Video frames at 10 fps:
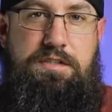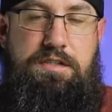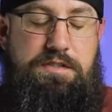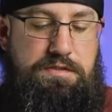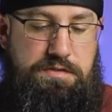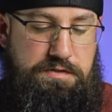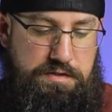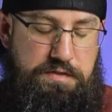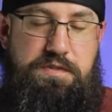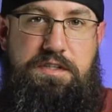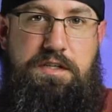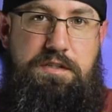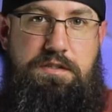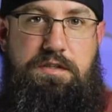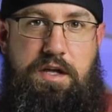I don't know. If I
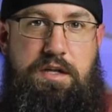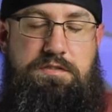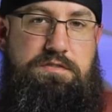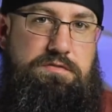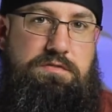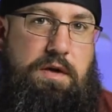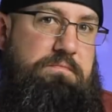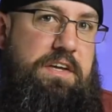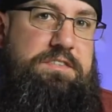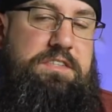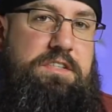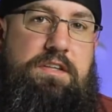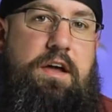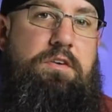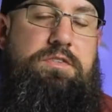did, I'm fixing it
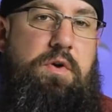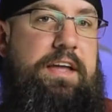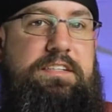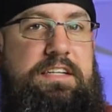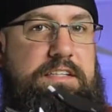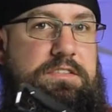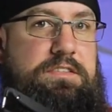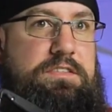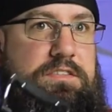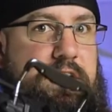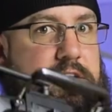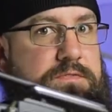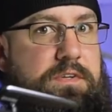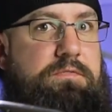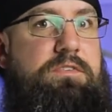now. So
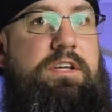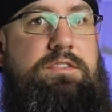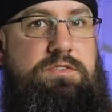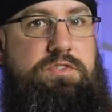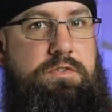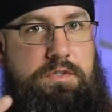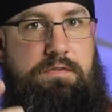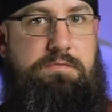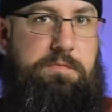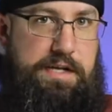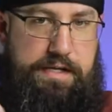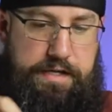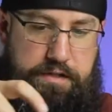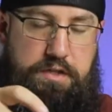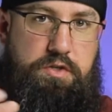18650s, 2 of them,
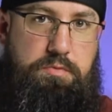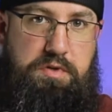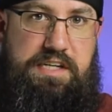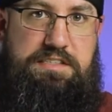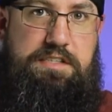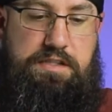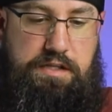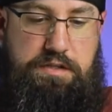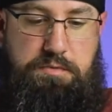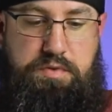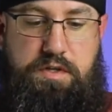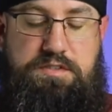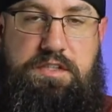in the little plastic thing that plugs